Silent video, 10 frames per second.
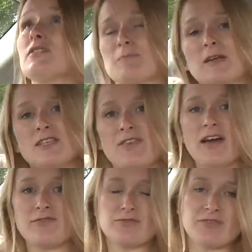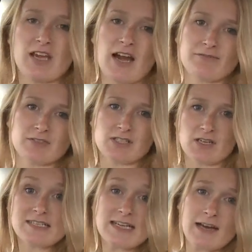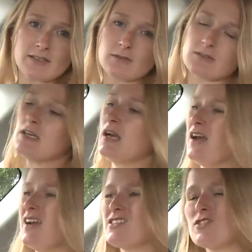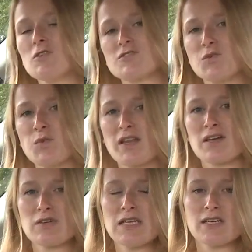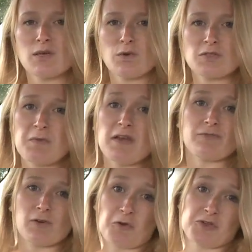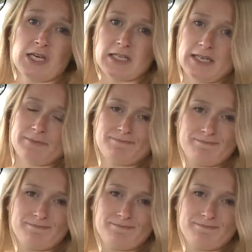is plenty of headroom for the average sized adult, it's not somewhere they're really going to want to be for a long journey.